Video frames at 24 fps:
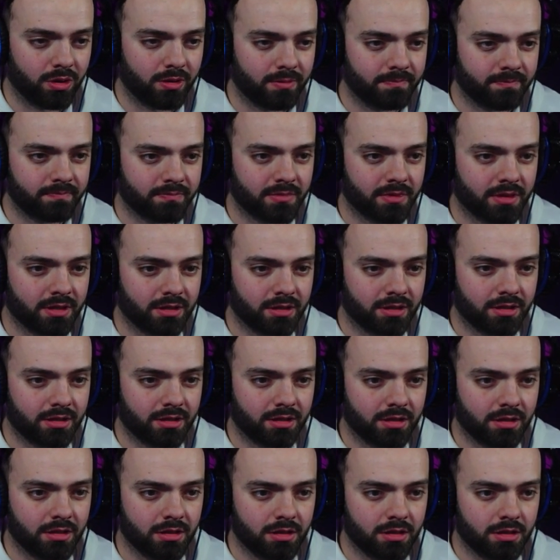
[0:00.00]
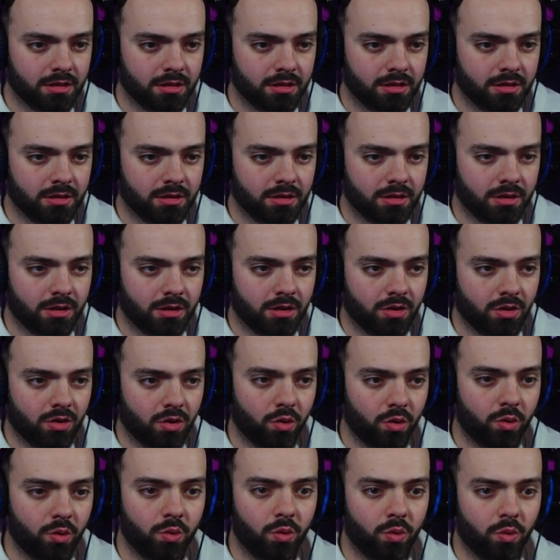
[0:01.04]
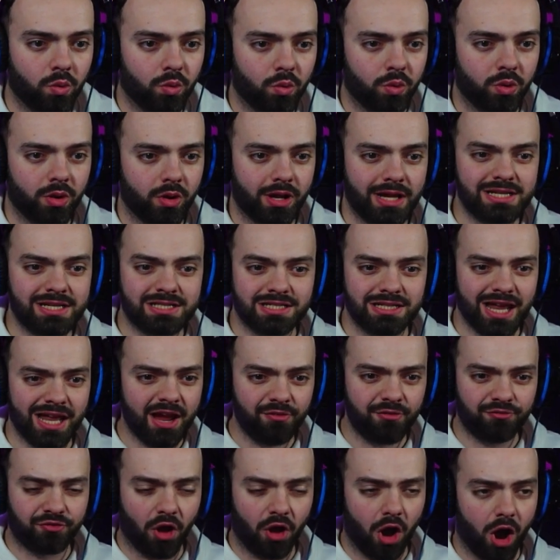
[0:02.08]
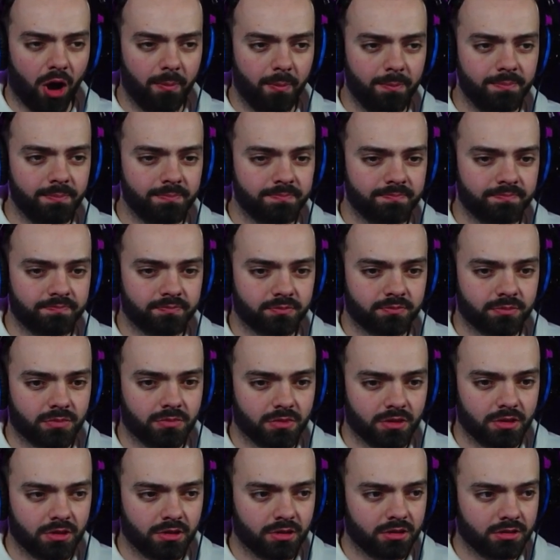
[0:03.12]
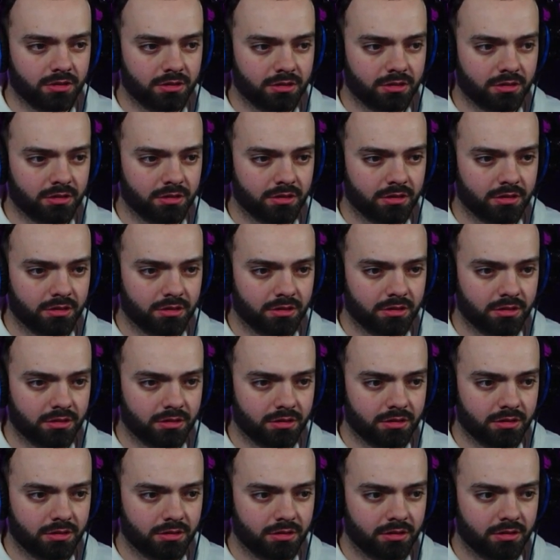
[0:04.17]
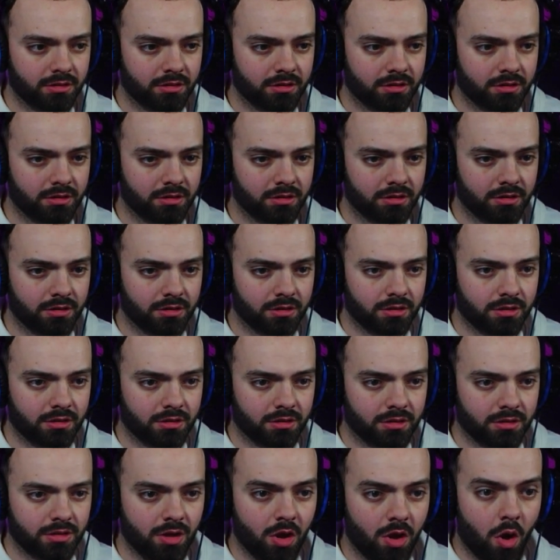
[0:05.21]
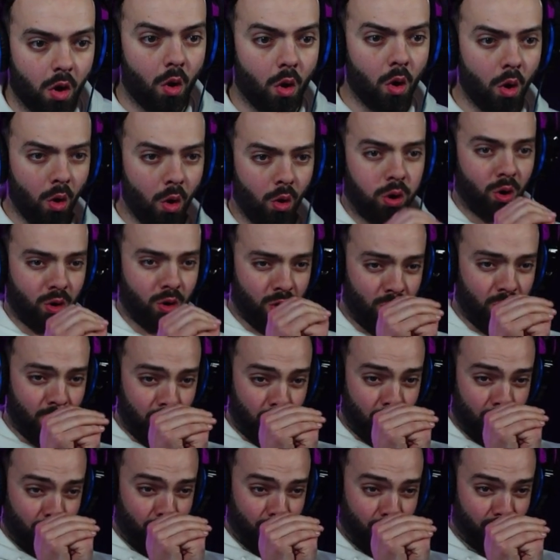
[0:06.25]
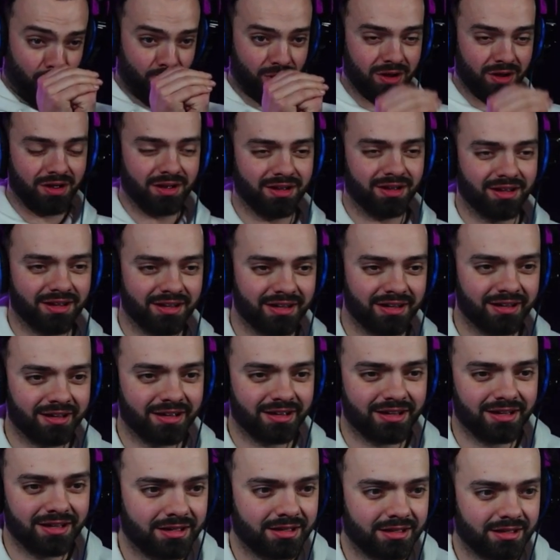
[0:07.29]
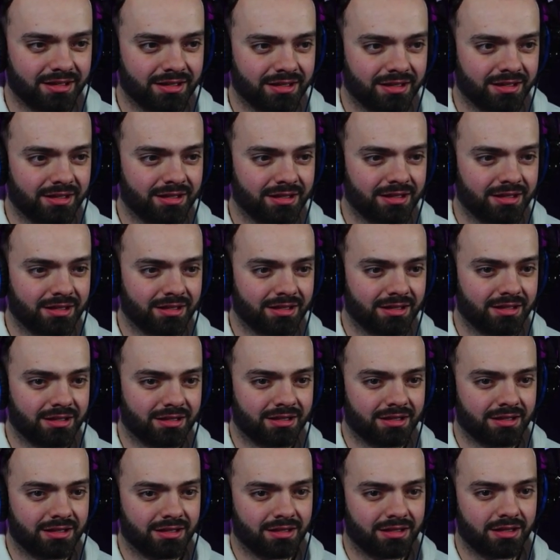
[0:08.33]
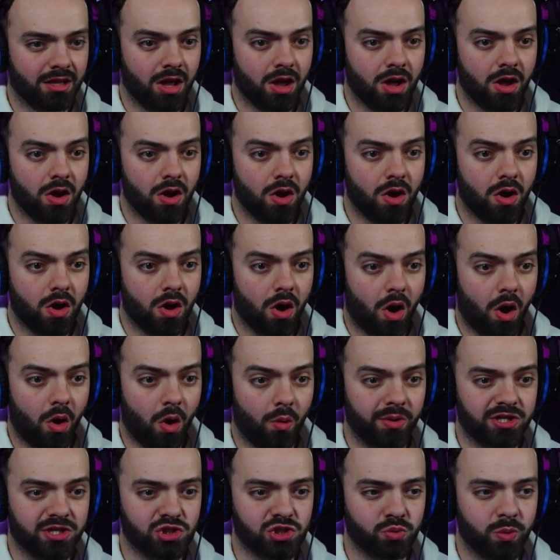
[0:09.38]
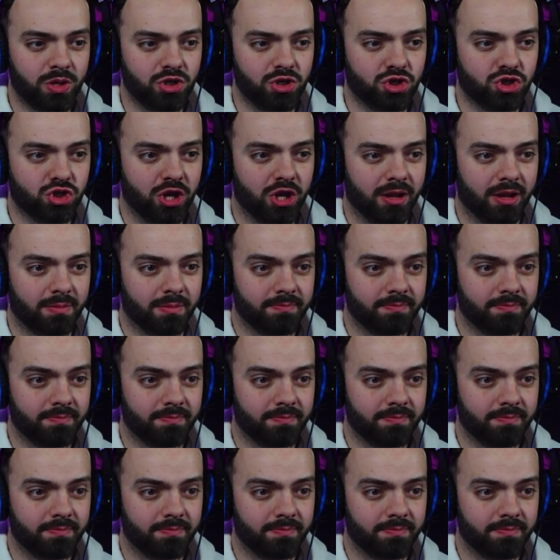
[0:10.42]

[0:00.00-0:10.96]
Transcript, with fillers: Until he's ready. Oh. His left arm? Much you're resisting. I won't. Oh. I was wrong. I refuse. Oh, we switched it.